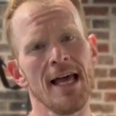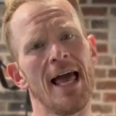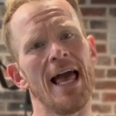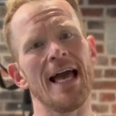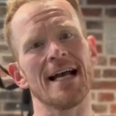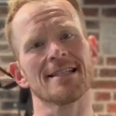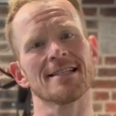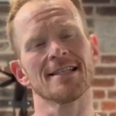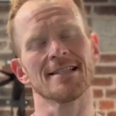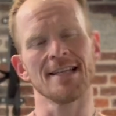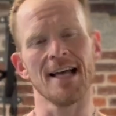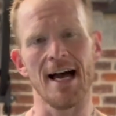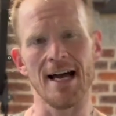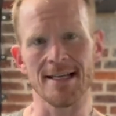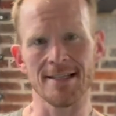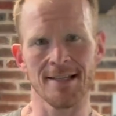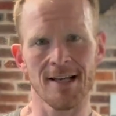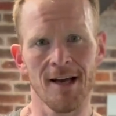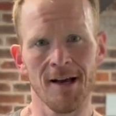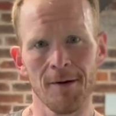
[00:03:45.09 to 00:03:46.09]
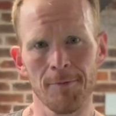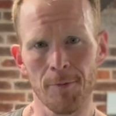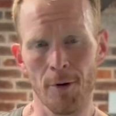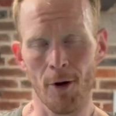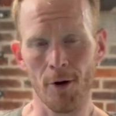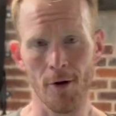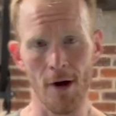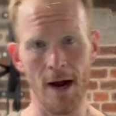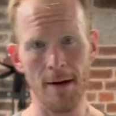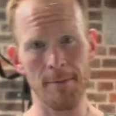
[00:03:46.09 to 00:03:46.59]
exercise
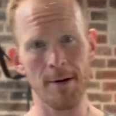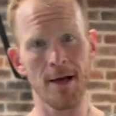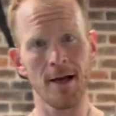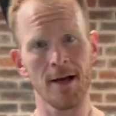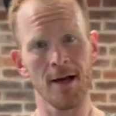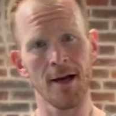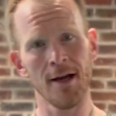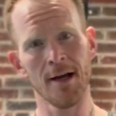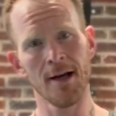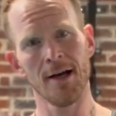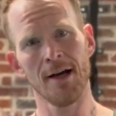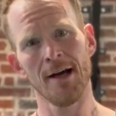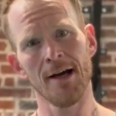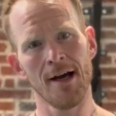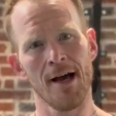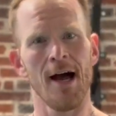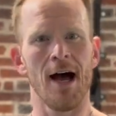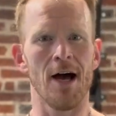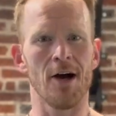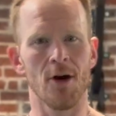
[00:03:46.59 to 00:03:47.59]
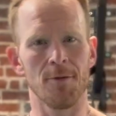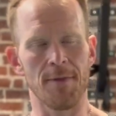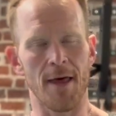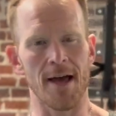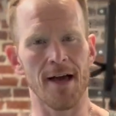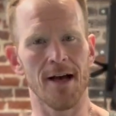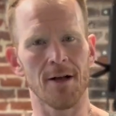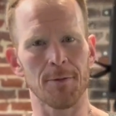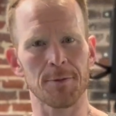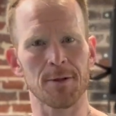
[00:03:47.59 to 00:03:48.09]
program. I hope that
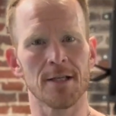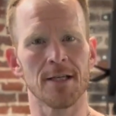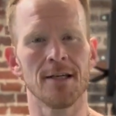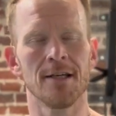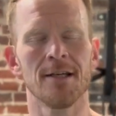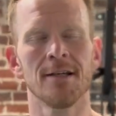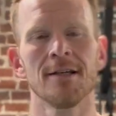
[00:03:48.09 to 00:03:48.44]
helps.